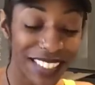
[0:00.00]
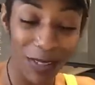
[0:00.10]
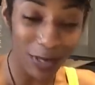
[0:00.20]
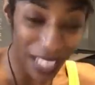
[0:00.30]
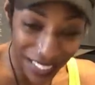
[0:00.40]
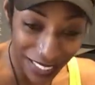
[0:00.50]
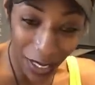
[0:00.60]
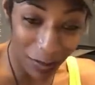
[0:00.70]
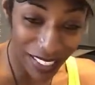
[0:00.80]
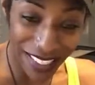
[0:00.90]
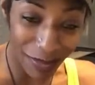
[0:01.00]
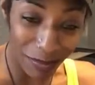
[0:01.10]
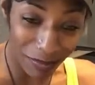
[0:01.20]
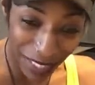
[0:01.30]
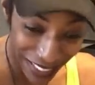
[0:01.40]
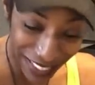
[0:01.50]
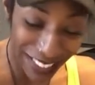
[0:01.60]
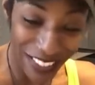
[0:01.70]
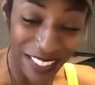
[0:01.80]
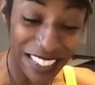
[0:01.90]
I'm trying to keep this
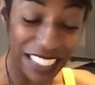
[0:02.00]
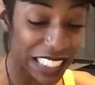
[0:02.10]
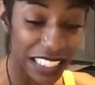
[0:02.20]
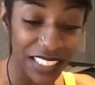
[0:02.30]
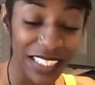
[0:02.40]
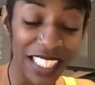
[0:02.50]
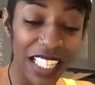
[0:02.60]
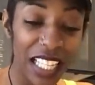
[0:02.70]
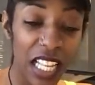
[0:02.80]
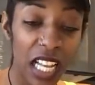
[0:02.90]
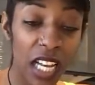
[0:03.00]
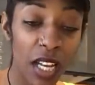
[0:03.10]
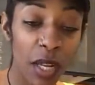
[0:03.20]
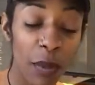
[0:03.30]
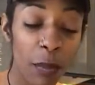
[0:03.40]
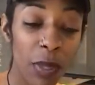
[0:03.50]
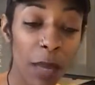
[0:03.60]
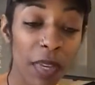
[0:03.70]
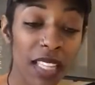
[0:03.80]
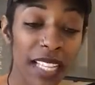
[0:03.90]
PG-13. Um, but
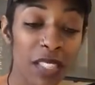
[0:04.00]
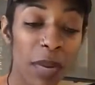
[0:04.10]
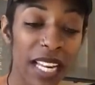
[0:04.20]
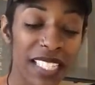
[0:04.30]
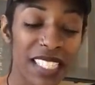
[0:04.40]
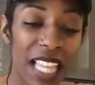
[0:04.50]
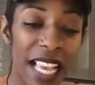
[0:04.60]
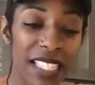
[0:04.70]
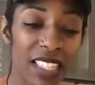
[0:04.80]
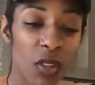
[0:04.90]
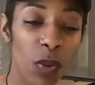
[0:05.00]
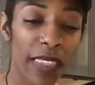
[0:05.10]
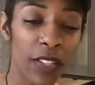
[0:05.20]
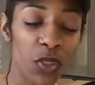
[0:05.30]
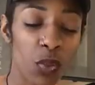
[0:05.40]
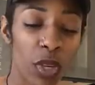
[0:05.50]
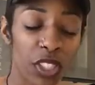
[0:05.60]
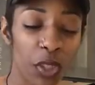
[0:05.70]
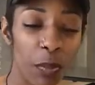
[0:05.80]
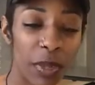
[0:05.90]
I'm getting like somebody just likes the way that you
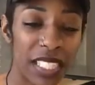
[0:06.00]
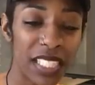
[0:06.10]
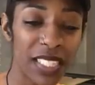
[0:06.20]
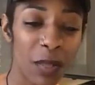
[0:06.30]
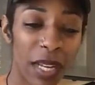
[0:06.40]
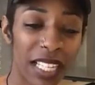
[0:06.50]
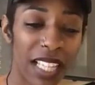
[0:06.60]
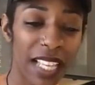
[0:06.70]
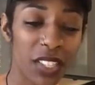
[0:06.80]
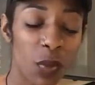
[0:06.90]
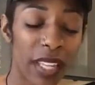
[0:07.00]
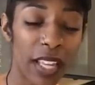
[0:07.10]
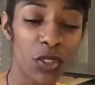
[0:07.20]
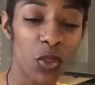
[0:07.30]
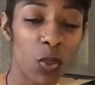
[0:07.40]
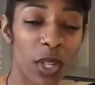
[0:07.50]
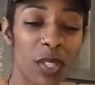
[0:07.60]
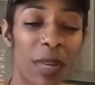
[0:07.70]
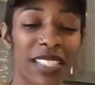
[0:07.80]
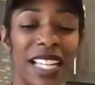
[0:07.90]
run your business. Somebody likes the way that you work.
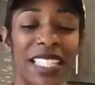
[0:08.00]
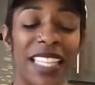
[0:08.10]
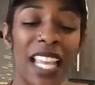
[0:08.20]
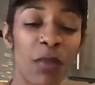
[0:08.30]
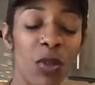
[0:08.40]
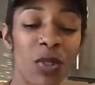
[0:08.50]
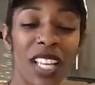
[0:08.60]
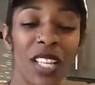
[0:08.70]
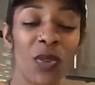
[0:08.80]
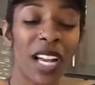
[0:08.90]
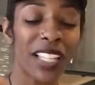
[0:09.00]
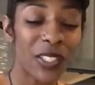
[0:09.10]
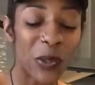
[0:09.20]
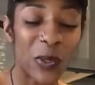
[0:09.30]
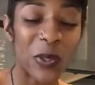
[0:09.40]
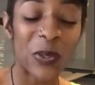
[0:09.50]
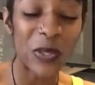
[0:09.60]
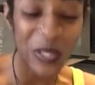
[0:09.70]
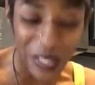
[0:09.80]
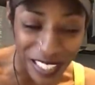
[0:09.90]
Somebody's like, damn, you you got it going
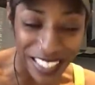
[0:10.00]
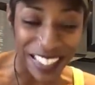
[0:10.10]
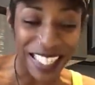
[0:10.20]
on.